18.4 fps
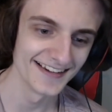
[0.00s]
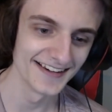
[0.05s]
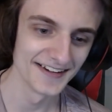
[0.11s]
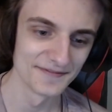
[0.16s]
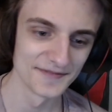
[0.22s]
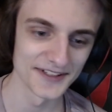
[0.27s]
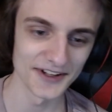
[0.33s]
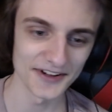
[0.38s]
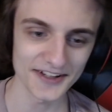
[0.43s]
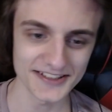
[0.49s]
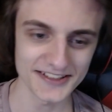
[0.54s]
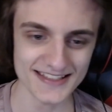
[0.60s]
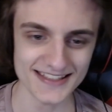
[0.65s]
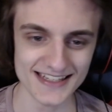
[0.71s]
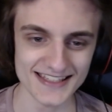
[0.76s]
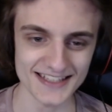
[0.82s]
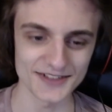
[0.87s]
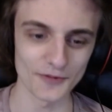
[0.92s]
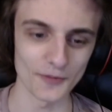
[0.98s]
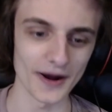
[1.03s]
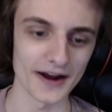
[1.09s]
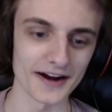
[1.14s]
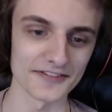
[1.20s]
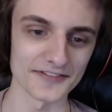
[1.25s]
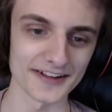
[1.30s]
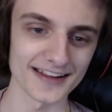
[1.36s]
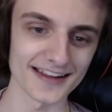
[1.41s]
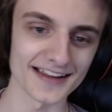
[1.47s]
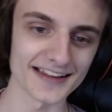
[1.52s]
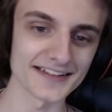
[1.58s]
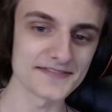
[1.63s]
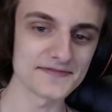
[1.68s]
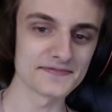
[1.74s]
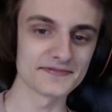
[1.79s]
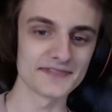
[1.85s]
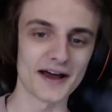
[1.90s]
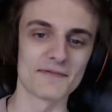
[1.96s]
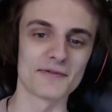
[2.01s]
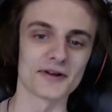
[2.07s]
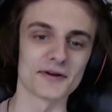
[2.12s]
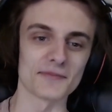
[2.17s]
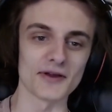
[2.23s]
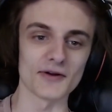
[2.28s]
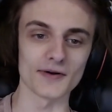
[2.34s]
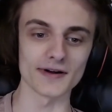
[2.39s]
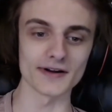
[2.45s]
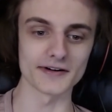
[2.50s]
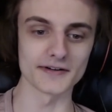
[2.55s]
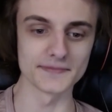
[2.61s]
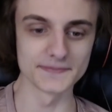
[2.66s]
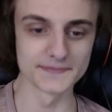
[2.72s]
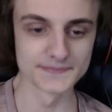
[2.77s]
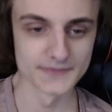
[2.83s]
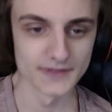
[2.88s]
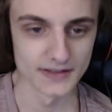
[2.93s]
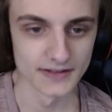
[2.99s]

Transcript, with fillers: Madoka just isn't aware of it yet. I'm gonna be real.